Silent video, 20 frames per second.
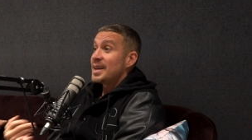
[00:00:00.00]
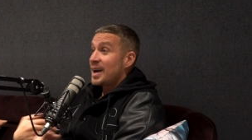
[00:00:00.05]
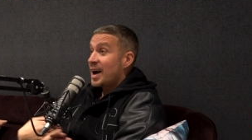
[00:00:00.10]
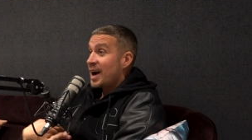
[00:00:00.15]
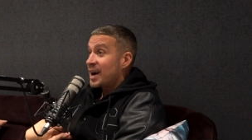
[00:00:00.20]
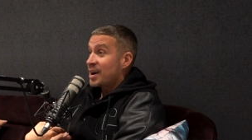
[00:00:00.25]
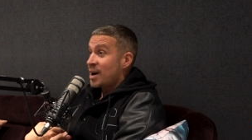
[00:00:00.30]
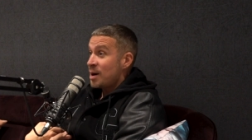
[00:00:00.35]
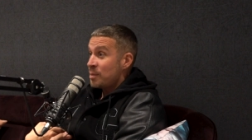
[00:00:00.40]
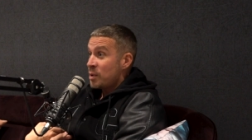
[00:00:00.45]

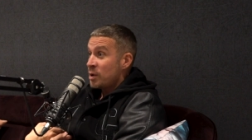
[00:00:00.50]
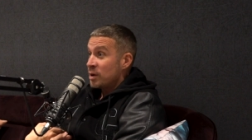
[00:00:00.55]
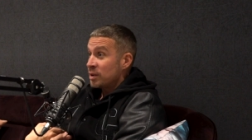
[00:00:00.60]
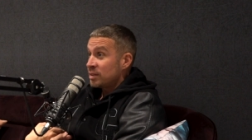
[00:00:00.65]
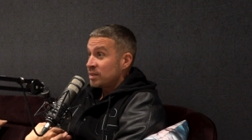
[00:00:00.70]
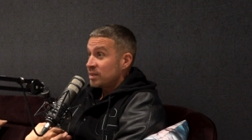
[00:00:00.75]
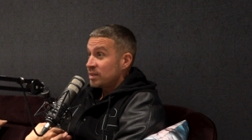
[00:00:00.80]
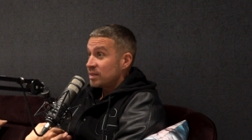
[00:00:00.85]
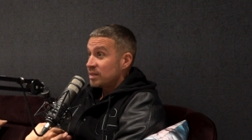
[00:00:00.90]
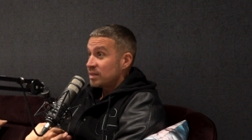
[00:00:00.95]
I come
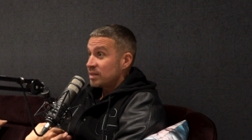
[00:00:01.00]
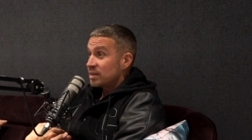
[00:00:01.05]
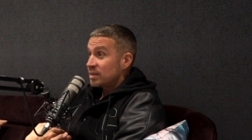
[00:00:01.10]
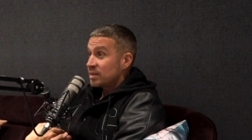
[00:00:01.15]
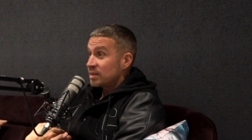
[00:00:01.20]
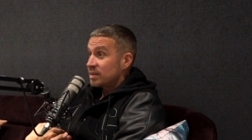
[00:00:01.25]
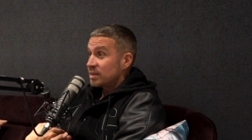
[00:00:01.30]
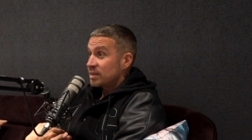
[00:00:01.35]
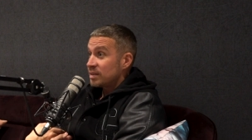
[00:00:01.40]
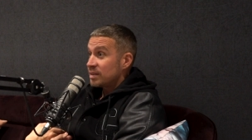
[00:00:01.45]
on,
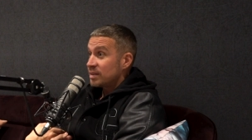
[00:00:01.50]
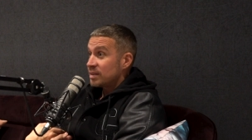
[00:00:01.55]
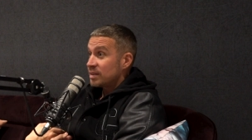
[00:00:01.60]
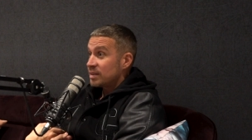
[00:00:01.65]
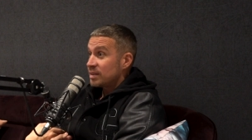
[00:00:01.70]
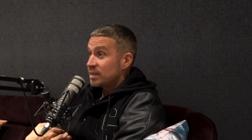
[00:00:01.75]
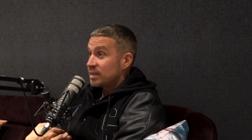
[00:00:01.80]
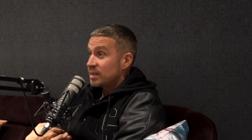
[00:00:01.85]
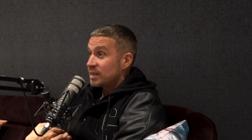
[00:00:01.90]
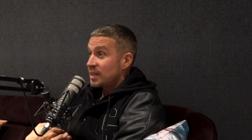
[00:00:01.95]

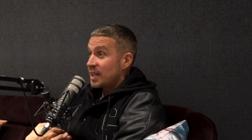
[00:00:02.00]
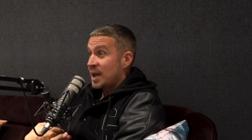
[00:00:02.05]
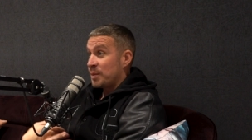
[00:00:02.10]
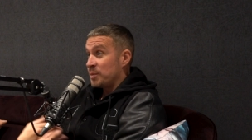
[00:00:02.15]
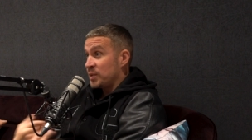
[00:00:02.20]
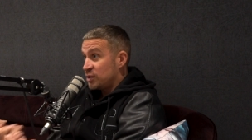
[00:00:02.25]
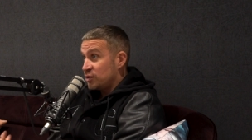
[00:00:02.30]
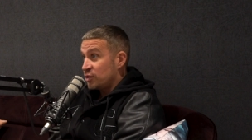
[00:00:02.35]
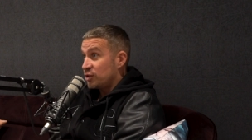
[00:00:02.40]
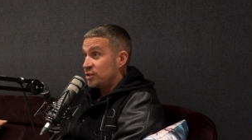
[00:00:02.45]
and
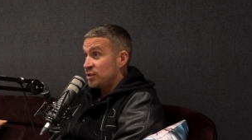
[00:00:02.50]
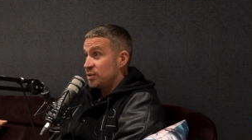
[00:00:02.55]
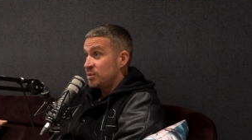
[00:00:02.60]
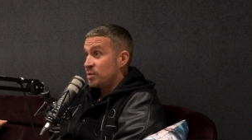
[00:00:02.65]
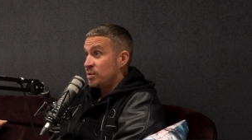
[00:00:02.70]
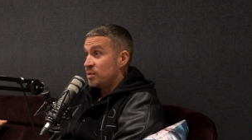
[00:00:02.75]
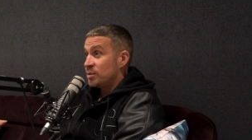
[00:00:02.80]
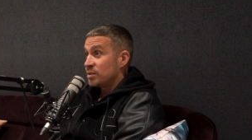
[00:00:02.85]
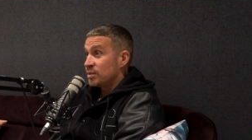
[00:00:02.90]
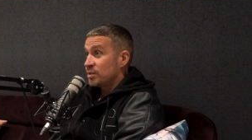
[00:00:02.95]
we draw two
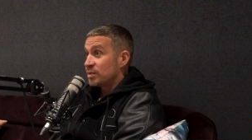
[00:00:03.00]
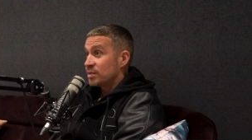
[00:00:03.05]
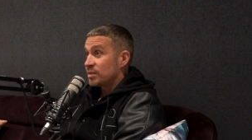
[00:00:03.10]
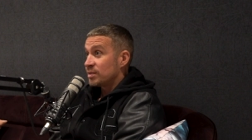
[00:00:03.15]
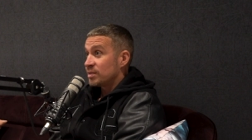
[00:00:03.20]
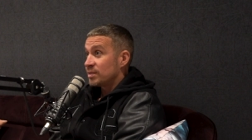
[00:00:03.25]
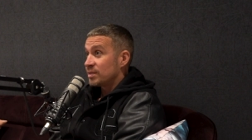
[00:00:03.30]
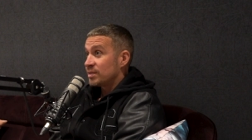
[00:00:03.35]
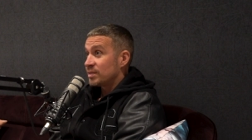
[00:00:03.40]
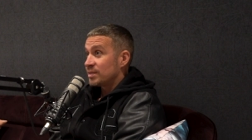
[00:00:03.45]
all.
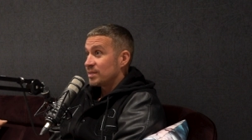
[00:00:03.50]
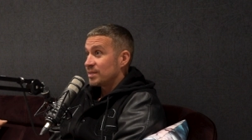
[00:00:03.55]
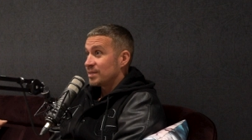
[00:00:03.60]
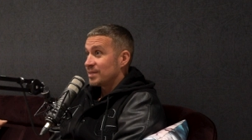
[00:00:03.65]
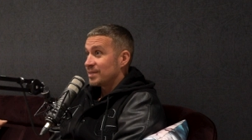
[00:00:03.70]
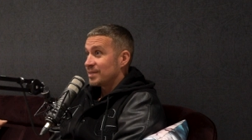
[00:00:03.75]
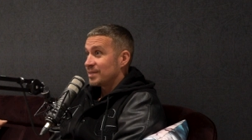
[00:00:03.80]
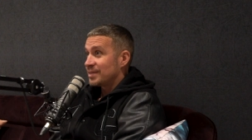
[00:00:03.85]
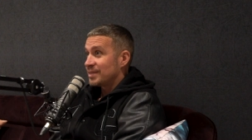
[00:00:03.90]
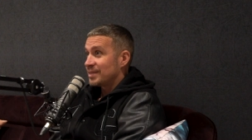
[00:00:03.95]

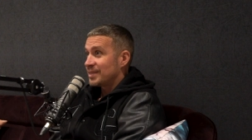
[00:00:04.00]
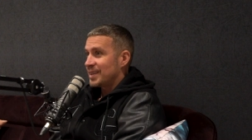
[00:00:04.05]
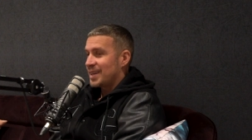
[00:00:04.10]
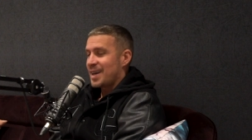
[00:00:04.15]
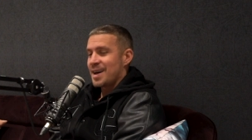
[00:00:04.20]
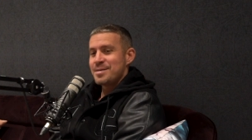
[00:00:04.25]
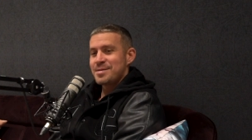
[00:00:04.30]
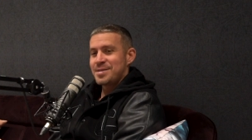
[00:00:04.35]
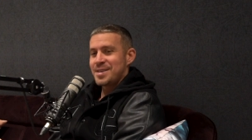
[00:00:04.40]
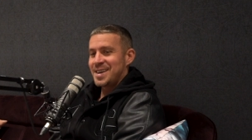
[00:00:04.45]

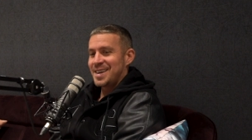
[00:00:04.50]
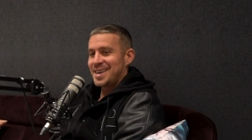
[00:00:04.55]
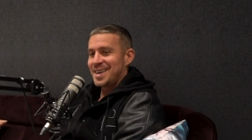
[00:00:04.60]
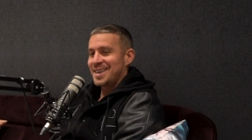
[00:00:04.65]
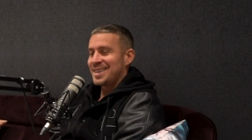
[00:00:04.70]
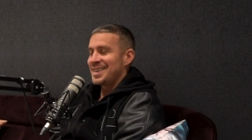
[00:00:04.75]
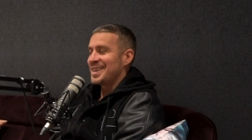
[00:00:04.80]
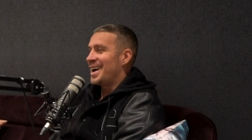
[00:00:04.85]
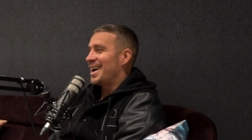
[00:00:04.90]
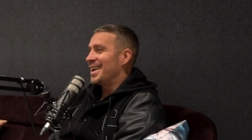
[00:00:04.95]
I'm
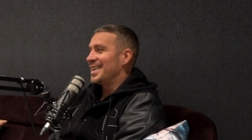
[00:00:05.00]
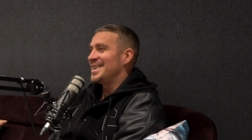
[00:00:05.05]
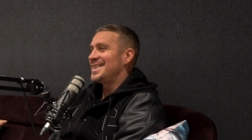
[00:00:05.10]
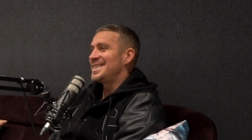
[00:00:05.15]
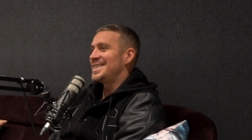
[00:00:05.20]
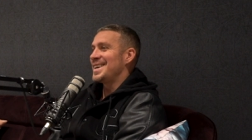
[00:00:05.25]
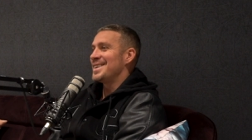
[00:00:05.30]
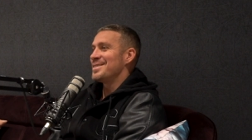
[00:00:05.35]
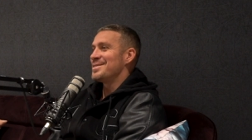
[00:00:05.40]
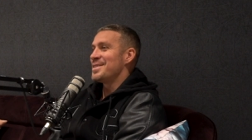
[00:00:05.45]
thinking, nah,
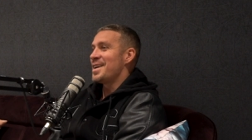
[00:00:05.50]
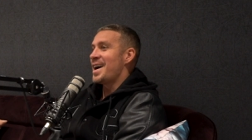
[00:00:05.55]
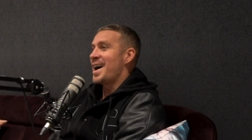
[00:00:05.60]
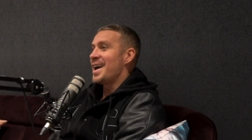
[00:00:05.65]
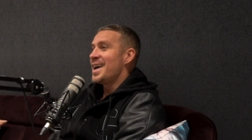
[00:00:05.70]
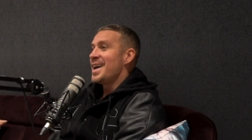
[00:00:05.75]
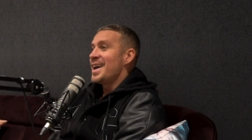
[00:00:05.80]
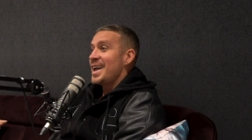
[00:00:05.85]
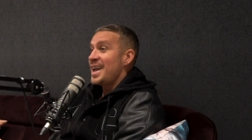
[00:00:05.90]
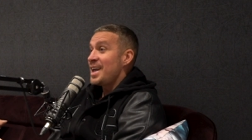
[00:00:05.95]
this ain't right.
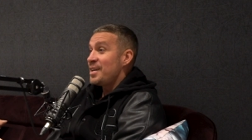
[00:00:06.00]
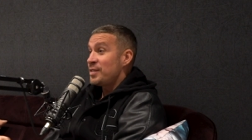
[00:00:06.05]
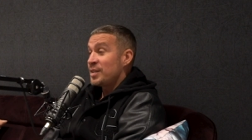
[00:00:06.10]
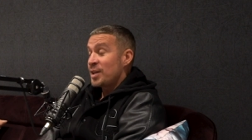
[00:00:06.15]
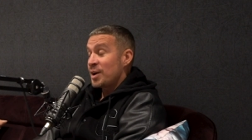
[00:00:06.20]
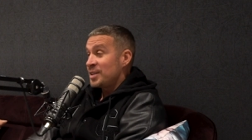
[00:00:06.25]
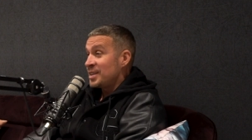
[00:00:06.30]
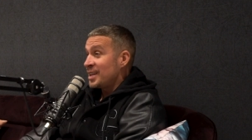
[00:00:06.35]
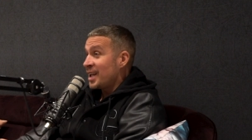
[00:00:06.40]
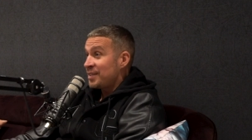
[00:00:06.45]
Nah. Even
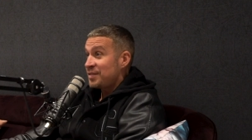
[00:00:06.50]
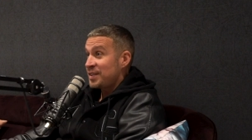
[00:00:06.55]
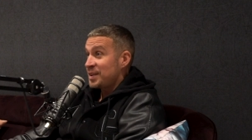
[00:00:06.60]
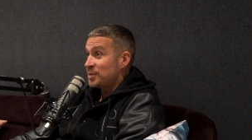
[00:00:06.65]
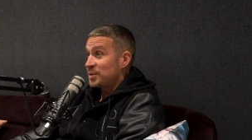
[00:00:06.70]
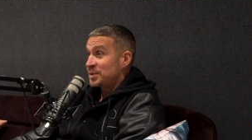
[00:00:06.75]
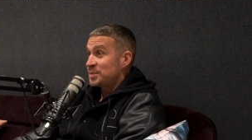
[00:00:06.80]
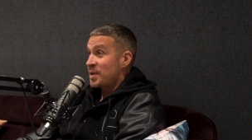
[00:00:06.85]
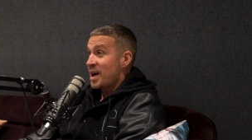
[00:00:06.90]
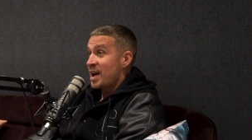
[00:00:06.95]
though nothing
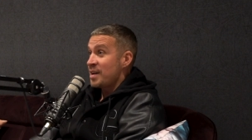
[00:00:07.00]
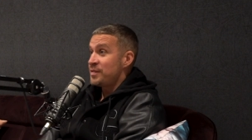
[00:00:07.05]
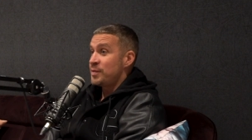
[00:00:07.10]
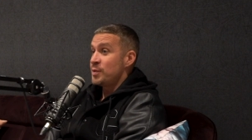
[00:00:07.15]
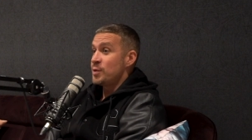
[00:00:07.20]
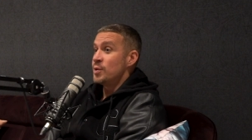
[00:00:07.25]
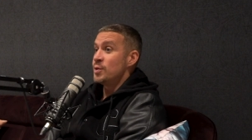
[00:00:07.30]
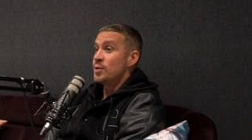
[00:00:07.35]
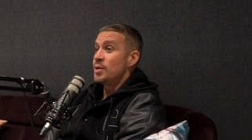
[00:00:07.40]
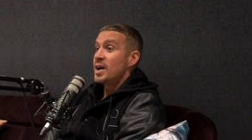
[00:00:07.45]
was my
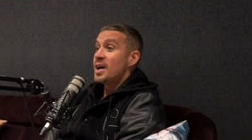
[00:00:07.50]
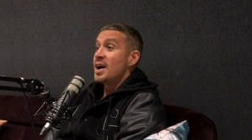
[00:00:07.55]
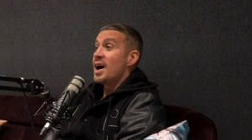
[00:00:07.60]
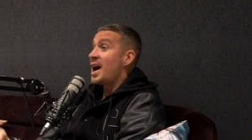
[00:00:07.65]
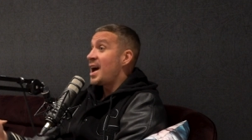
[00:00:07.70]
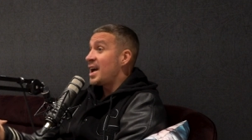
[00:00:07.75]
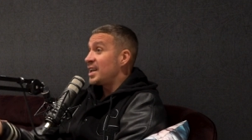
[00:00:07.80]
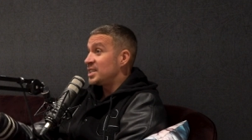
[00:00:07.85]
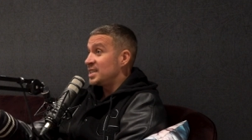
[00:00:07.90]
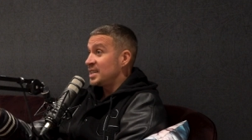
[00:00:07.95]
fault,
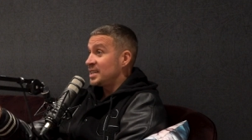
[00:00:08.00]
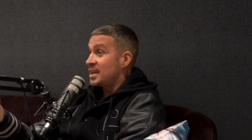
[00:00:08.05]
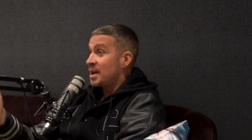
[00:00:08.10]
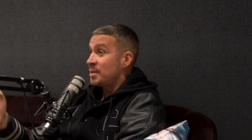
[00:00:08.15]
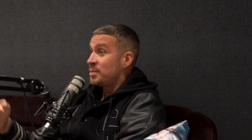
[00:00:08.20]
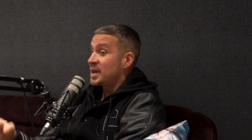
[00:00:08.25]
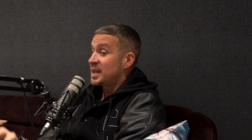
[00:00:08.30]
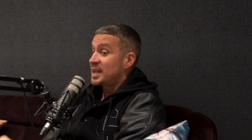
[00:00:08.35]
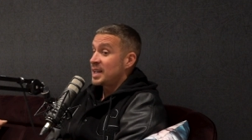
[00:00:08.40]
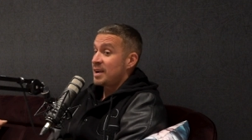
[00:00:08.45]
I actually
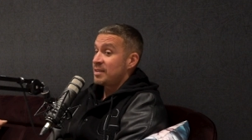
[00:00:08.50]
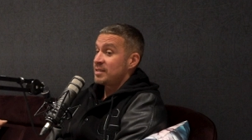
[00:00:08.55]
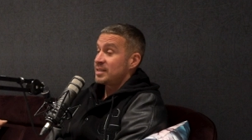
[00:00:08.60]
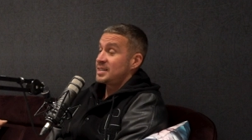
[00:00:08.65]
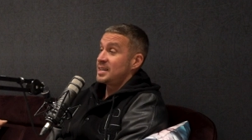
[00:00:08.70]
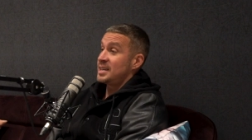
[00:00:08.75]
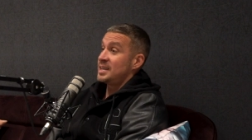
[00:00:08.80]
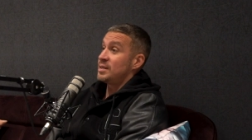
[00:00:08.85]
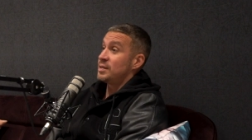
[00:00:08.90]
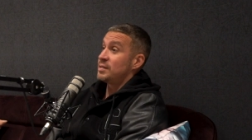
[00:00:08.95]
nutmeg
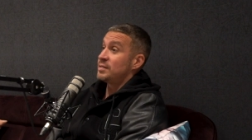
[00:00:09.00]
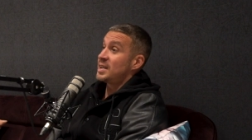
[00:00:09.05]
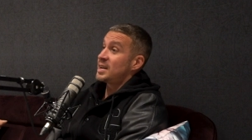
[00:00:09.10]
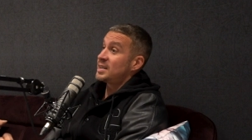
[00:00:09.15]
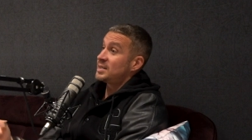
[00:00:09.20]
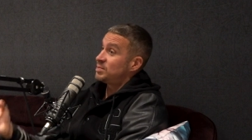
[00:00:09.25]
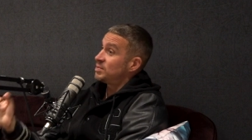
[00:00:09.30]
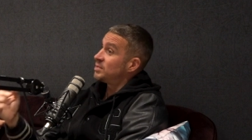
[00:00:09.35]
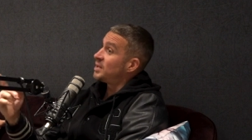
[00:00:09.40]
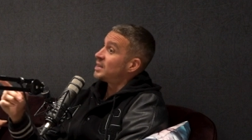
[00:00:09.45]
Clarence Seedorf.
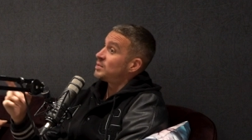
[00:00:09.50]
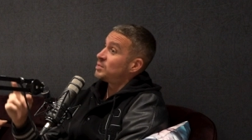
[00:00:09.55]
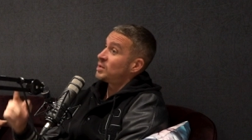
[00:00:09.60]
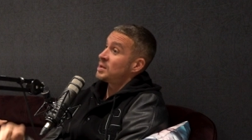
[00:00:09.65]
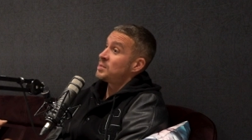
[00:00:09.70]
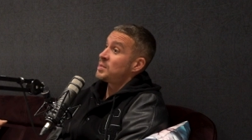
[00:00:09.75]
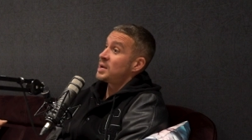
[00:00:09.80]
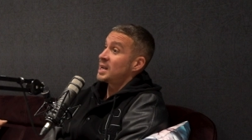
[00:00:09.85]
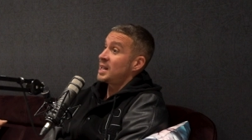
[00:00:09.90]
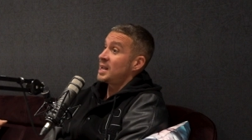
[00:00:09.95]
That's that's one
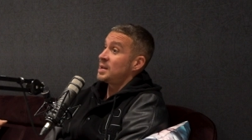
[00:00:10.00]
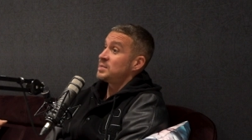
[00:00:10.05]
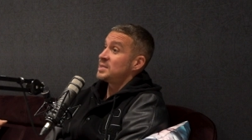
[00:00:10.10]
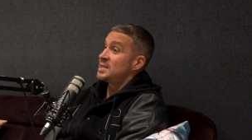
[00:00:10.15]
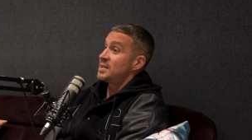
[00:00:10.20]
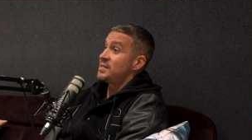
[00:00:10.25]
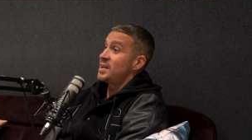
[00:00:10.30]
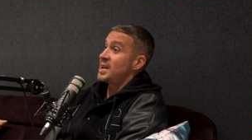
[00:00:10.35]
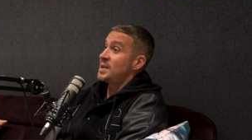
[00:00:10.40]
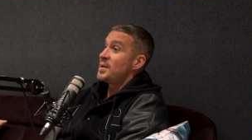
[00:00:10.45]
of my claims
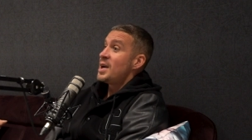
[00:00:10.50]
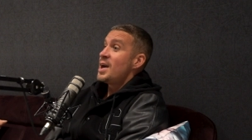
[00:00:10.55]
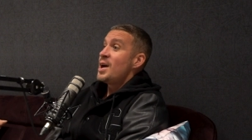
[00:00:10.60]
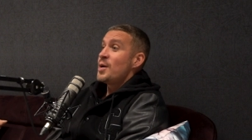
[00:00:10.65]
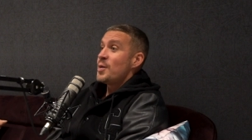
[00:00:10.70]
to fame.